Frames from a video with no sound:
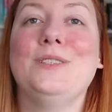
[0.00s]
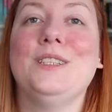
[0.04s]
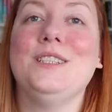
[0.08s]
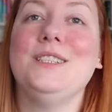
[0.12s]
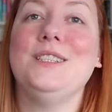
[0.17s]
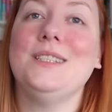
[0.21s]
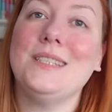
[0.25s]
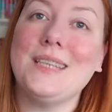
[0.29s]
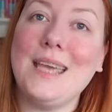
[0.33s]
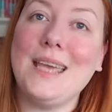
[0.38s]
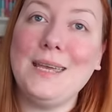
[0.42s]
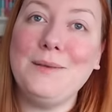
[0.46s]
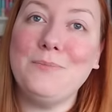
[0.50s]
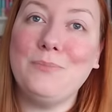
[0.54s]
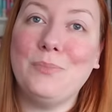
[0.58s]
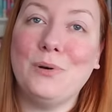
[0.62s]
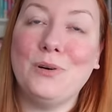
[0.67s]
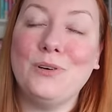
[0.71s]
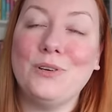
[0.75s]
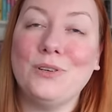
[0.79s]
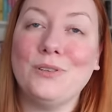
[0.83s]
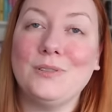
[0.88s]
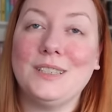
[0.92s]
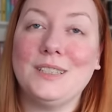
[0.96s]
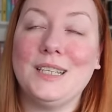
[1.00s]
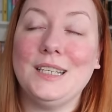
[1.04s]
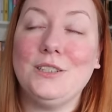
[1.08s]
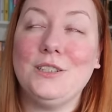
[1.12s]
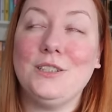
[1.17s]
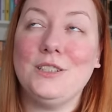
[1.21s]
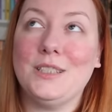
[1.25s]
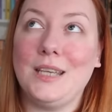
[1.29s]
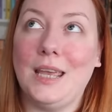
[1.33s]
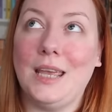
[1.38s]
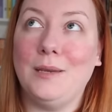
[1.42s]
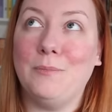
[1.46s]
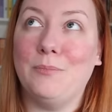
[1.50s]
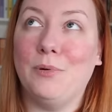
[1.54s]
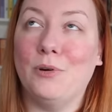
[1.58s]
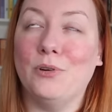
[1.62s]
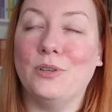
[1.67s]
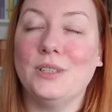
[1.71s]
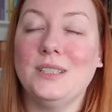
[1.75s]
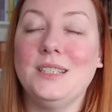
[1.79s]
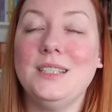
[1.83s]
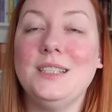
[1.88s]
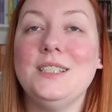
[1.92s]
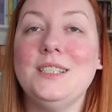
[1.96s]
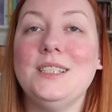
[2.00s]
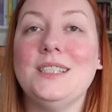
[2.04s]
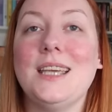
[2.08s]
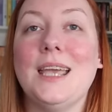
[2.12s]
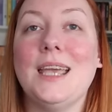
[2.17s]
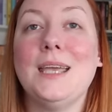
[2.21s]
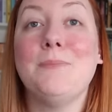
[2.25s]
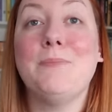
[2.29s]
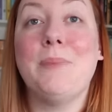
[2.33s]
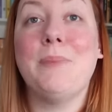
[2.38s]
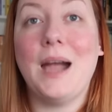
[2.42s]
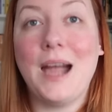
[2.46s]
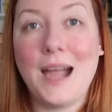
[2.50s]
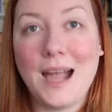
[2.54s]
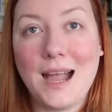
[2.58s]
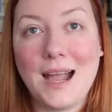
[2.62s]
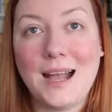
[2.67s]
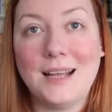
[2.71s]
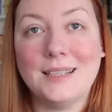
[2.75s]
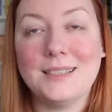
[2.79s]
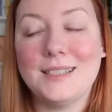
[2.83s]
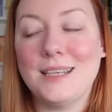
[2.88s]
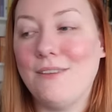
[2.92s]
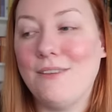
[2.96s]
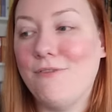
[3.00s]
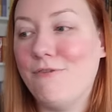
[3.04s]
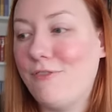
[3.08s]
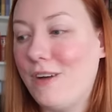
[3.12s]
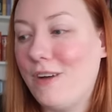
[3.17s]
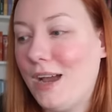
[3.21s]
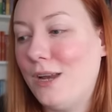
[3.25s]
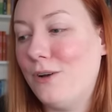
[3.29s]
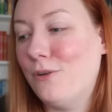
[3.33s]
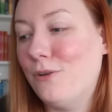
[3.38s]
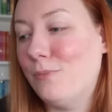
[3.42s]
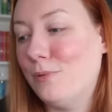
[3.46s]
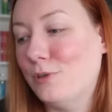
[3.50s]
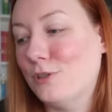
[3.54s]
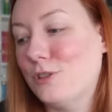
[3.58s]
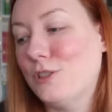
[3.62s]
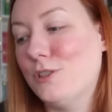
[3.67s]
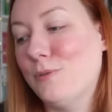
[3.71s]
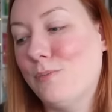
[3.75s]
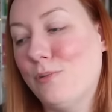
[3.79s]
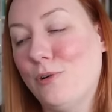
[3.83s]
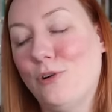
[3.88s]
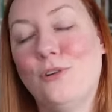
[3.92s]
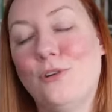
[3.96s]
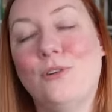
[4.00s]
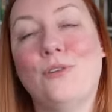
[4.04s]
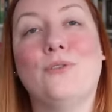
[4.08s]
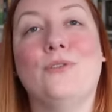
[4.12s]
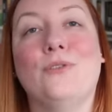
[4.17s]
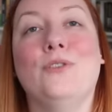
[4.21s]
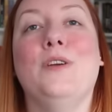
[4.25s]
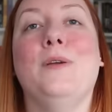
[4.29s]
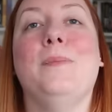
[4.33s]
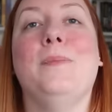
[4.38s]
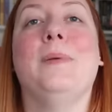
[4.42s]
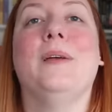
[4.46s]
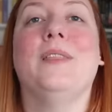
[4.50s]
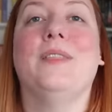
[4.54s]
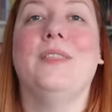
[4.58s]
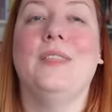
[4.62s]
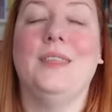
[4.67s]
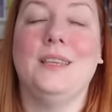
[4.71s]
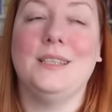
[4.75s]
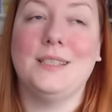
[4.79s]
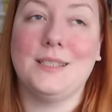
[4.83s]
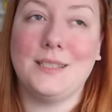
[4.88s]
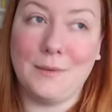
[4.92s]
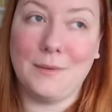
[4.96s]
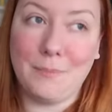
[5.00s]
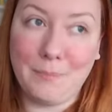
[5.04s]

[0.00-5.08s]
Did you take book, did you take book, did you take part in Final Book Support Group this